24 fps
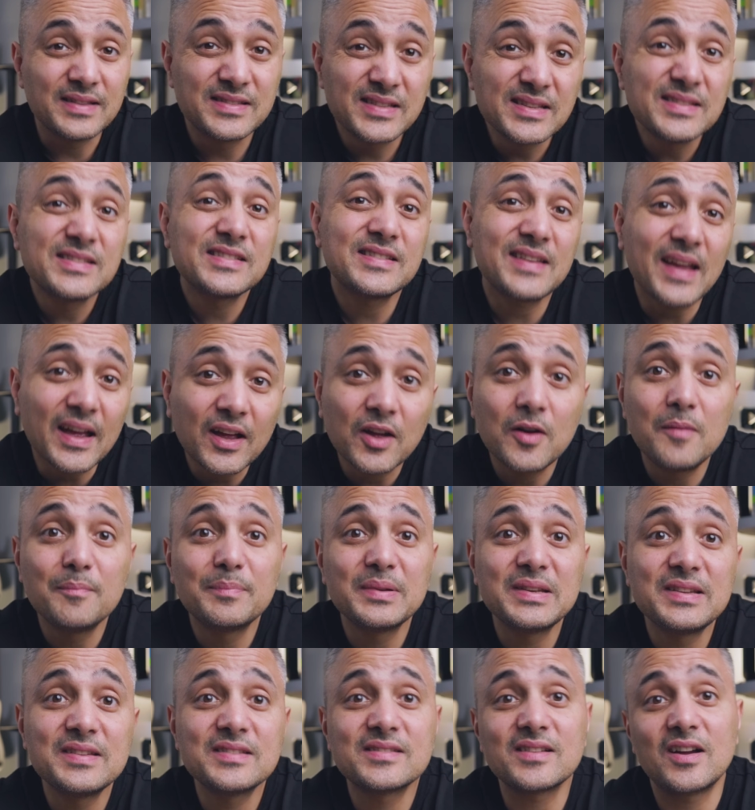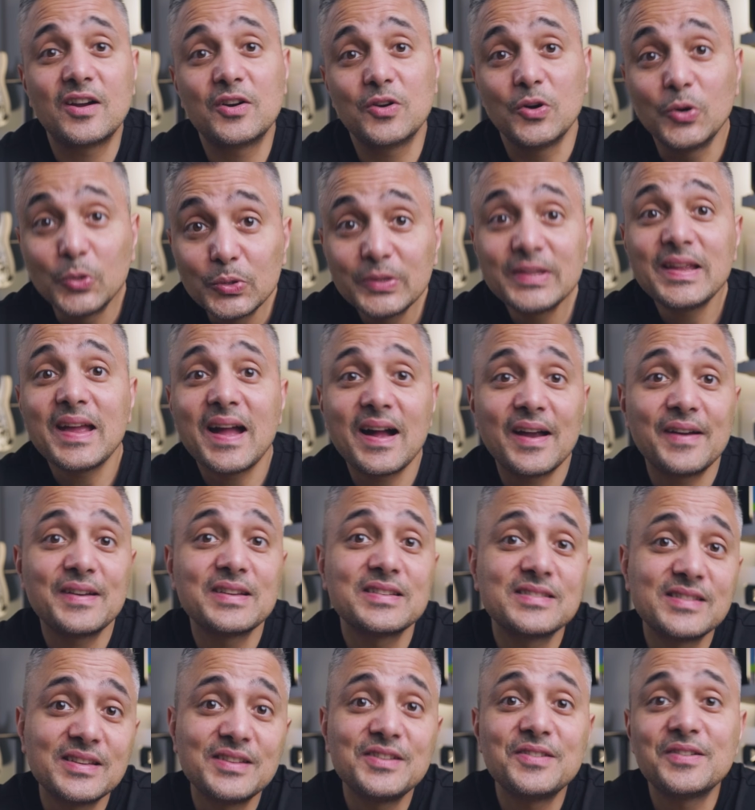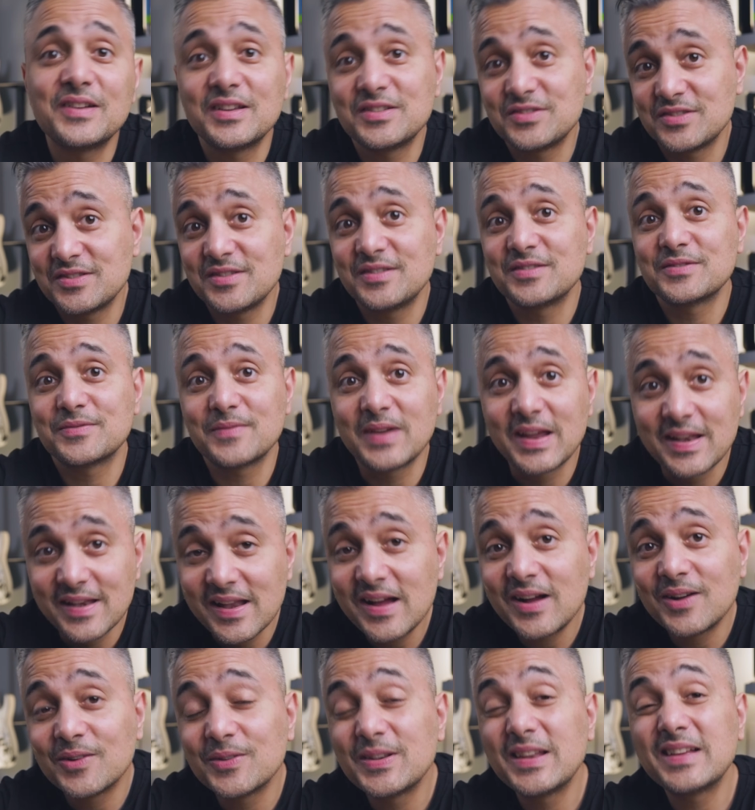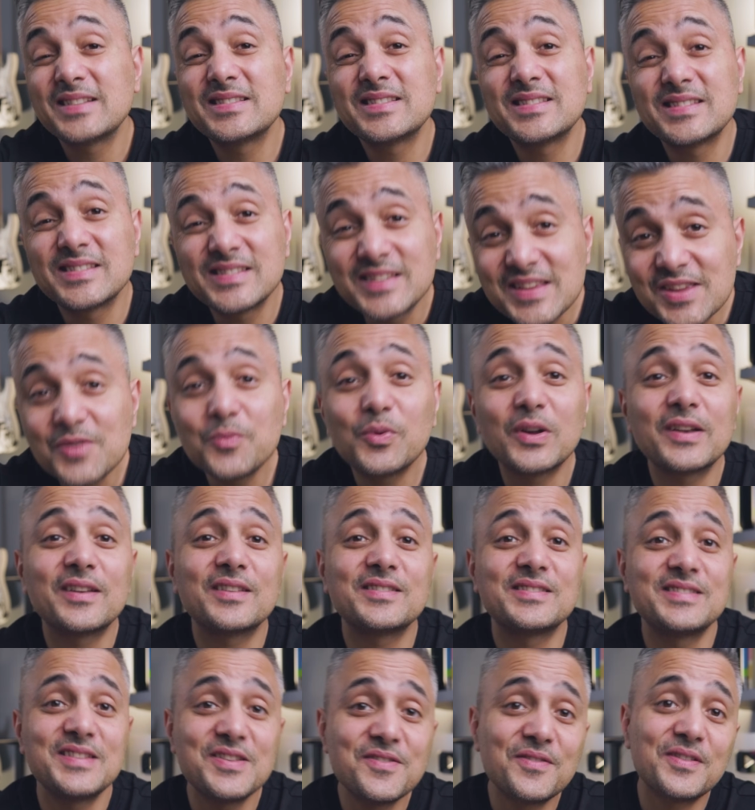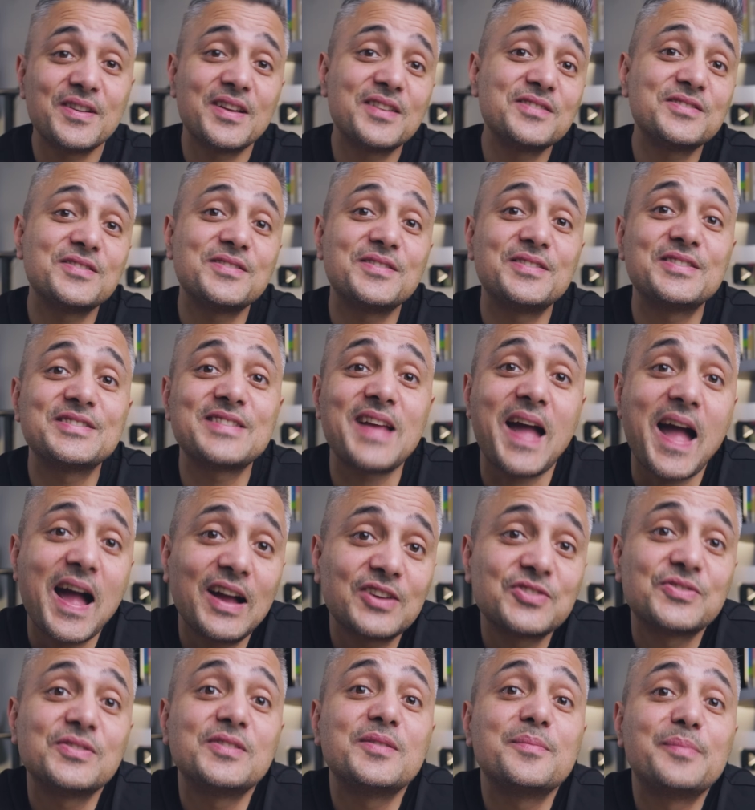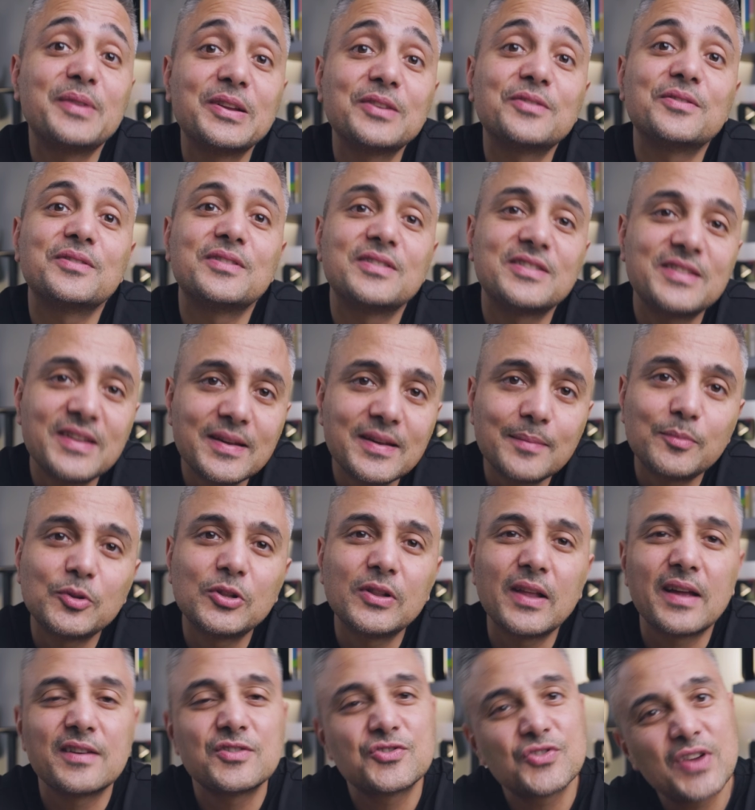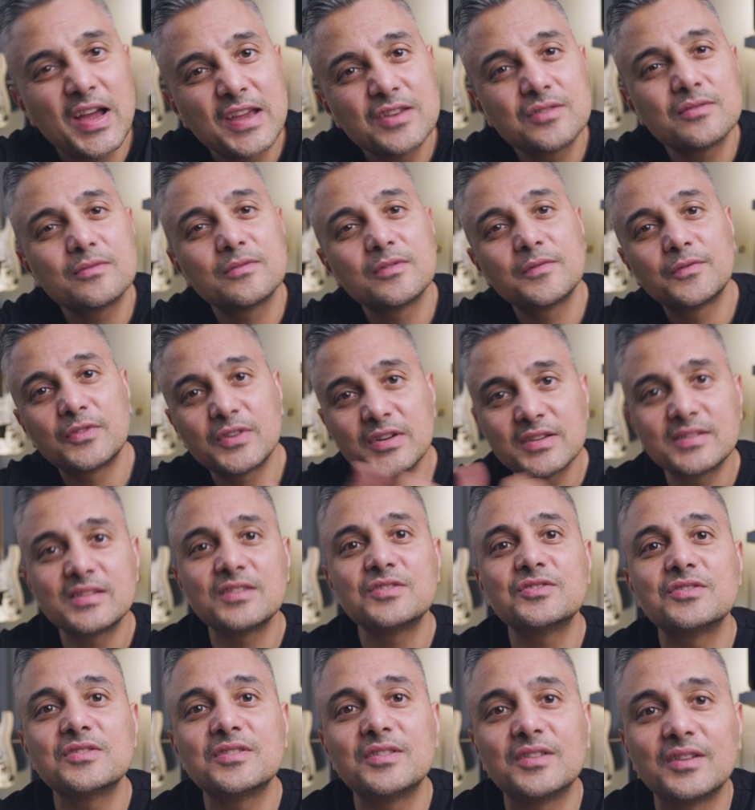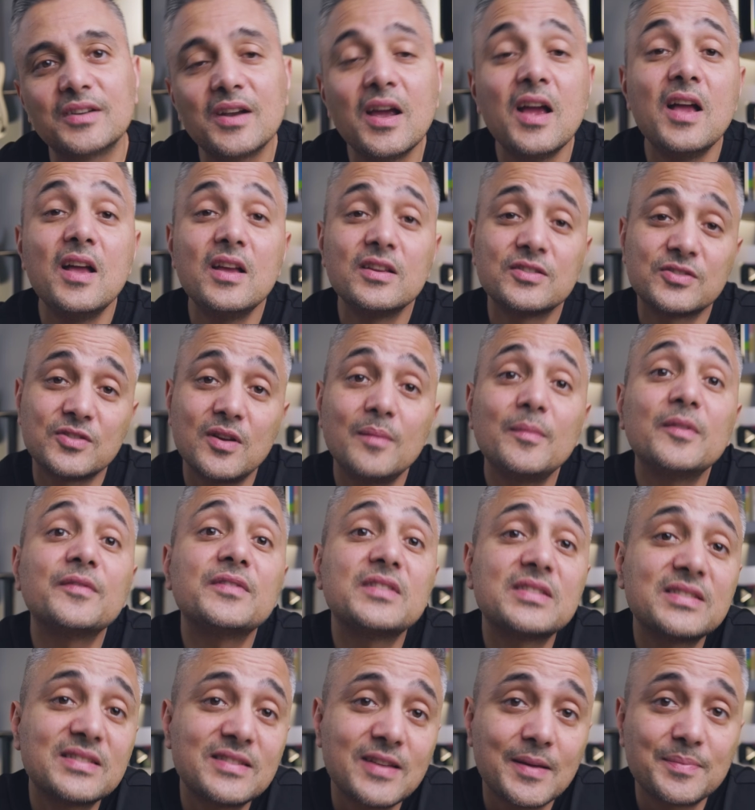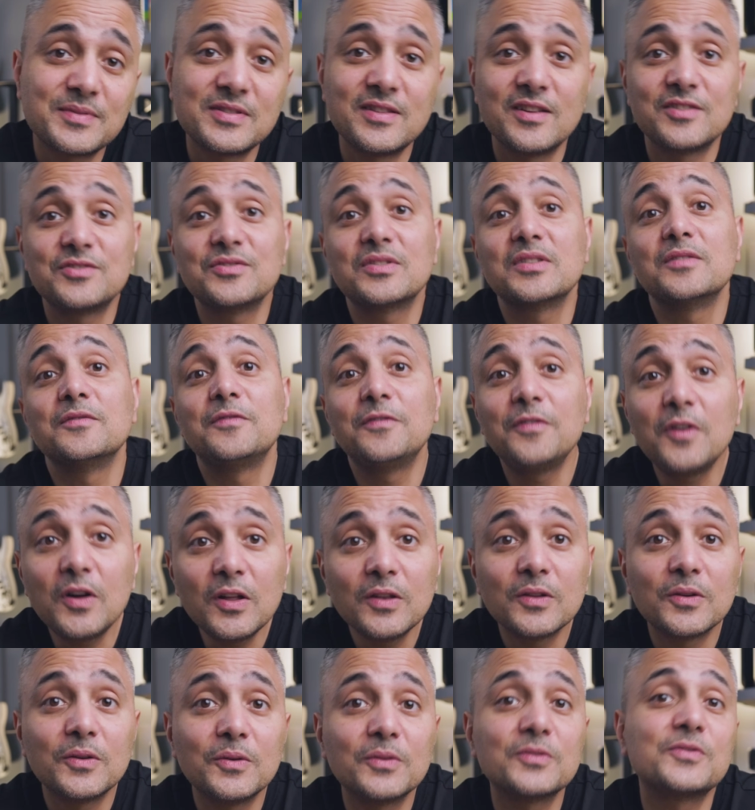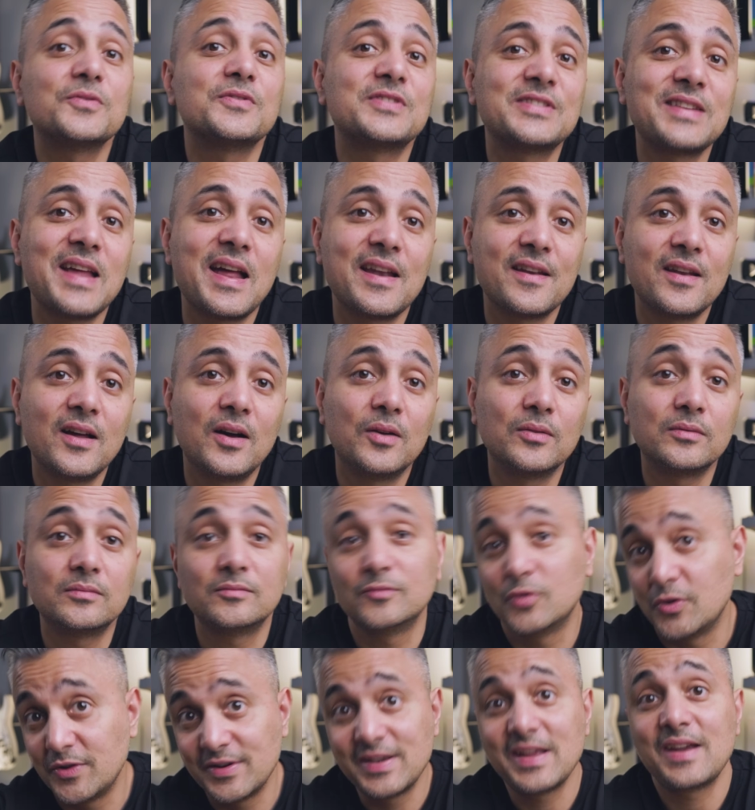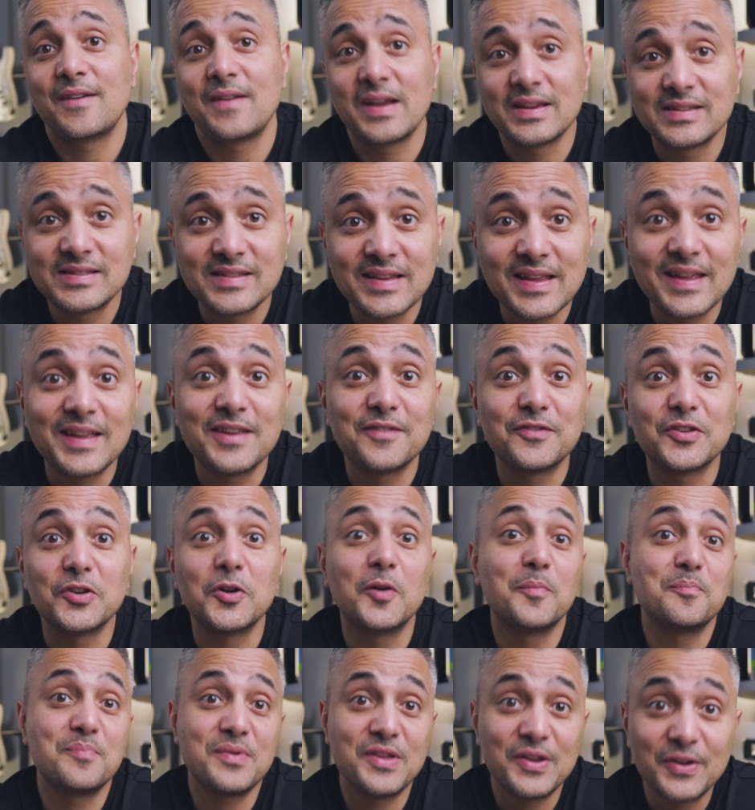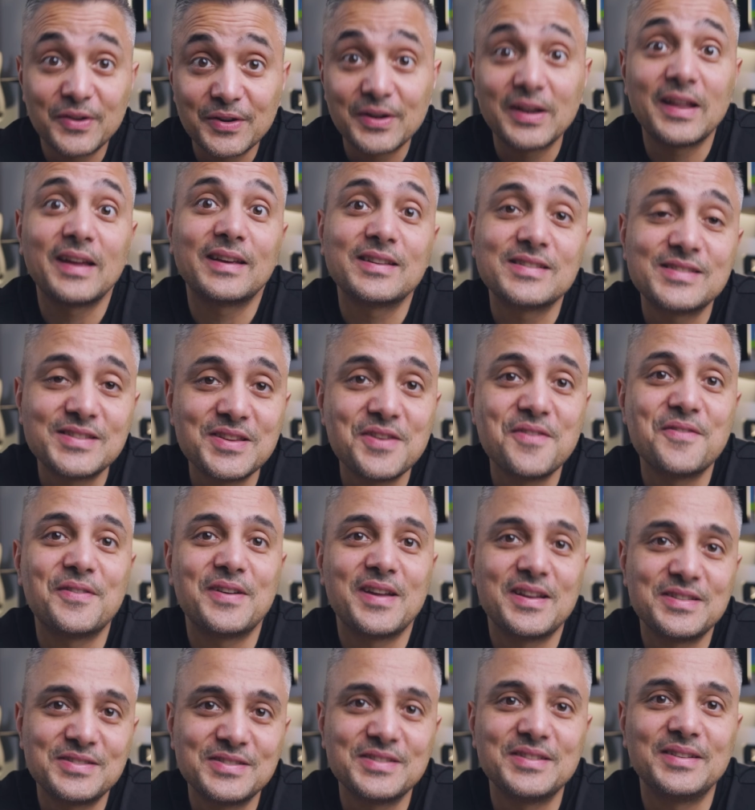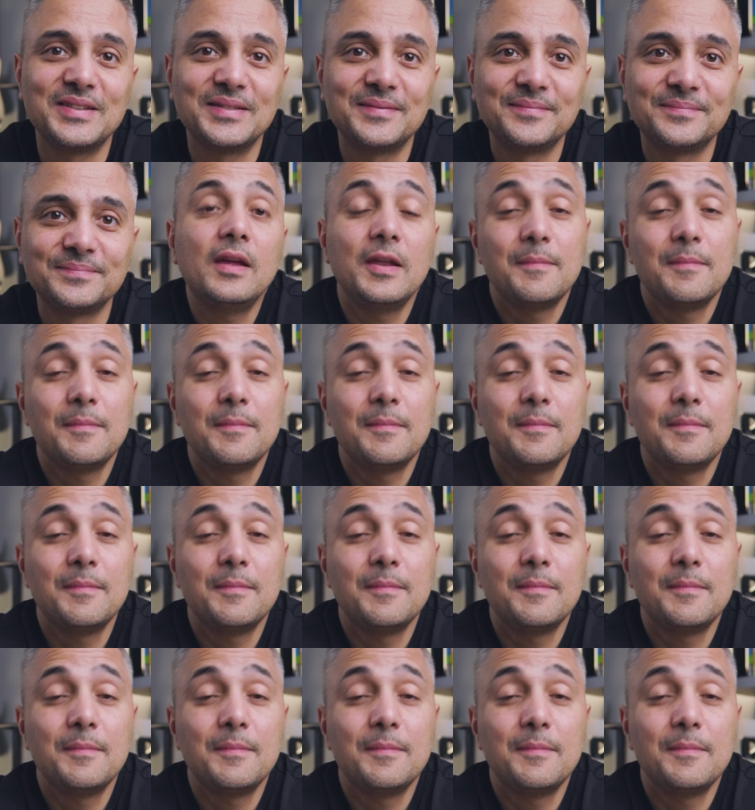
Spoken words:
And since tech companies are only hiring senior engineers right now, let's see what senior engineers actually bring to the table and try to reverse engineer some of the steps that you can follow to stand out, or dare I say, even appear like a senior engineer.